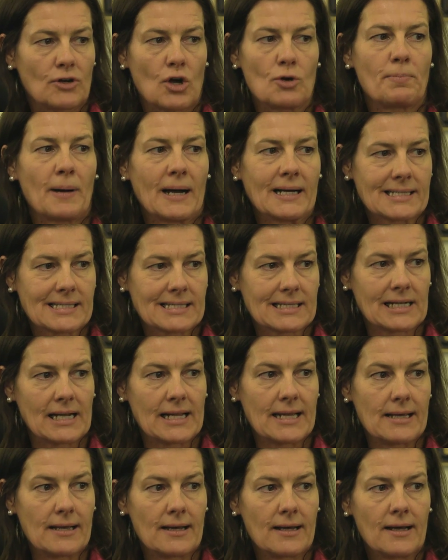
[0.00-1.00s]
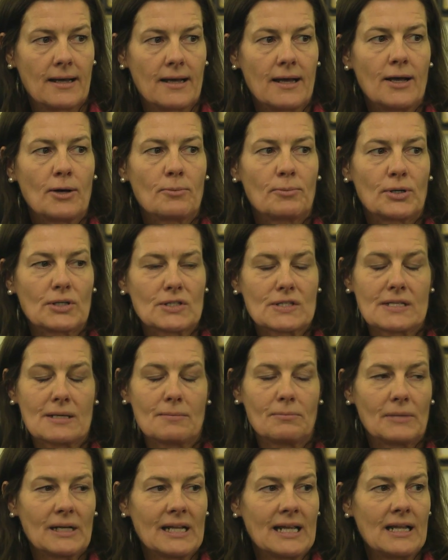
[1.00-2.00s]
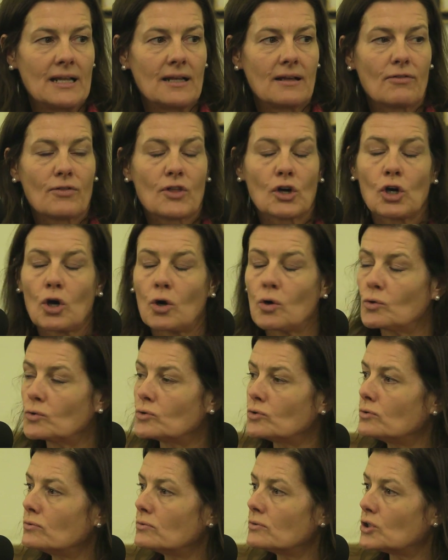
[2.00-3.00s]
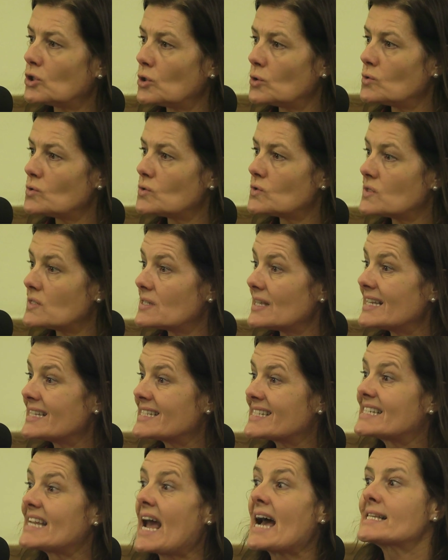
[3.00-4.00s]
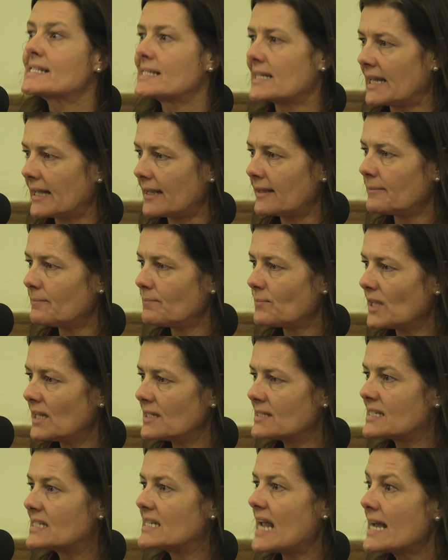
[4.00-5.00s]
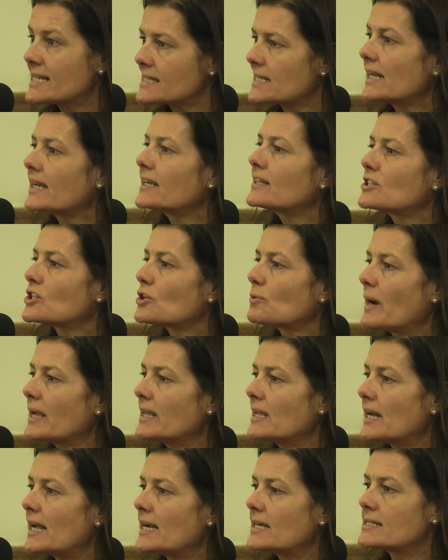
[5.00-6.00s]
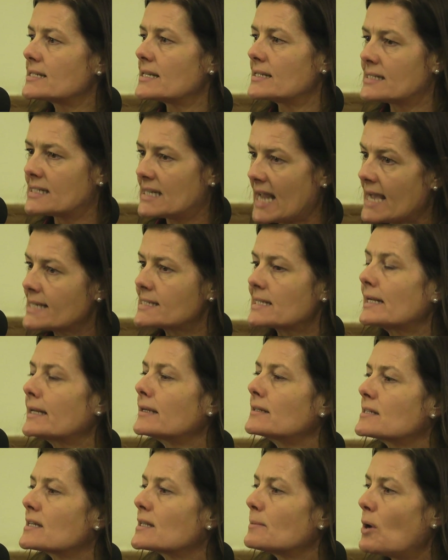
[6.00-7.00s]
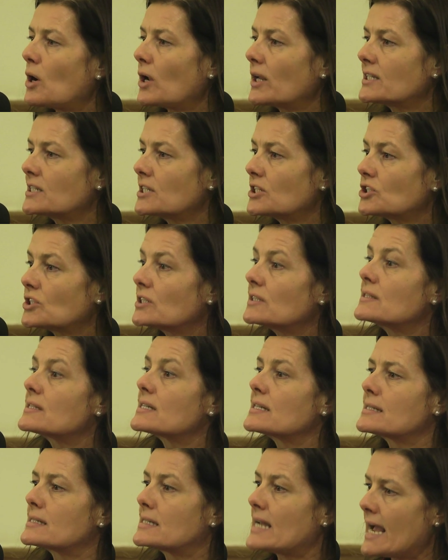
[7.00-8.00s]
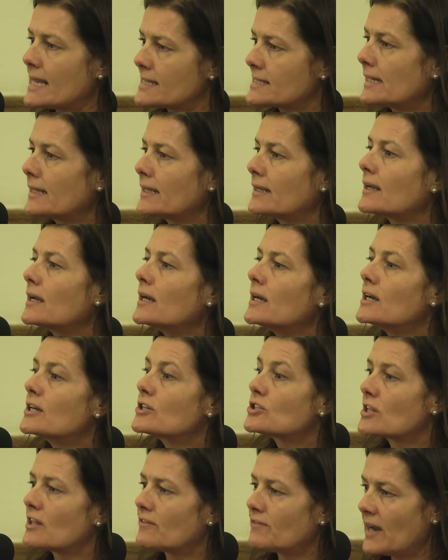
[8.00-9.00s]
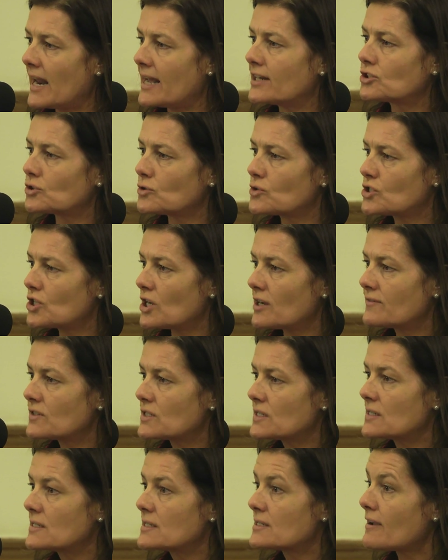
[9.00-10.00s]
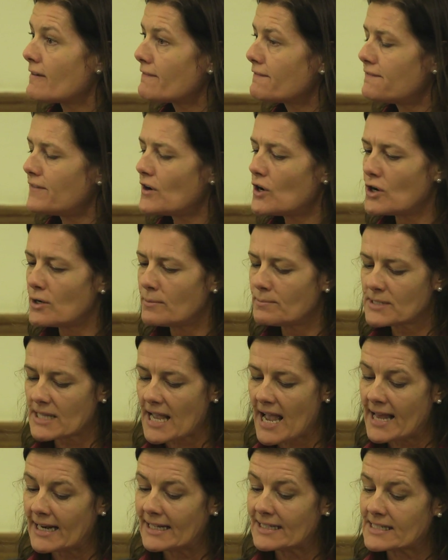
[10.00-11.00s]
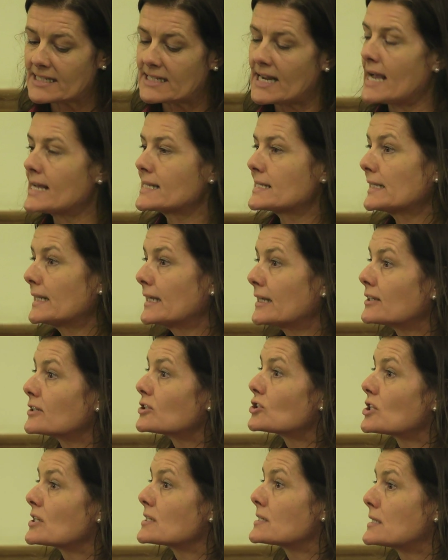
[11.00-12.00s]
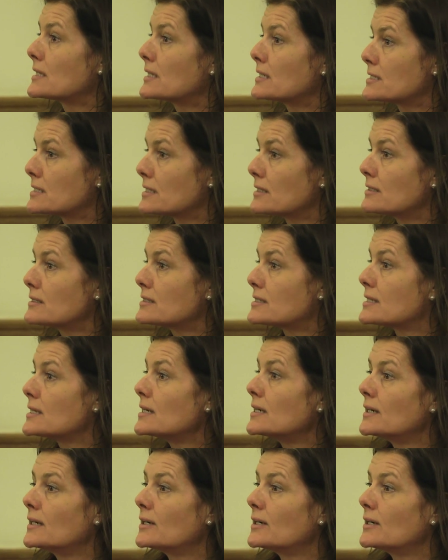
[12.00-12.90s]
robustly. Put simply, the golden goose is dazzling. It's dazzling to the regulators, it's dazzling to the politicians, it's dazzling to the financial services firms, and it's dazzling to citizens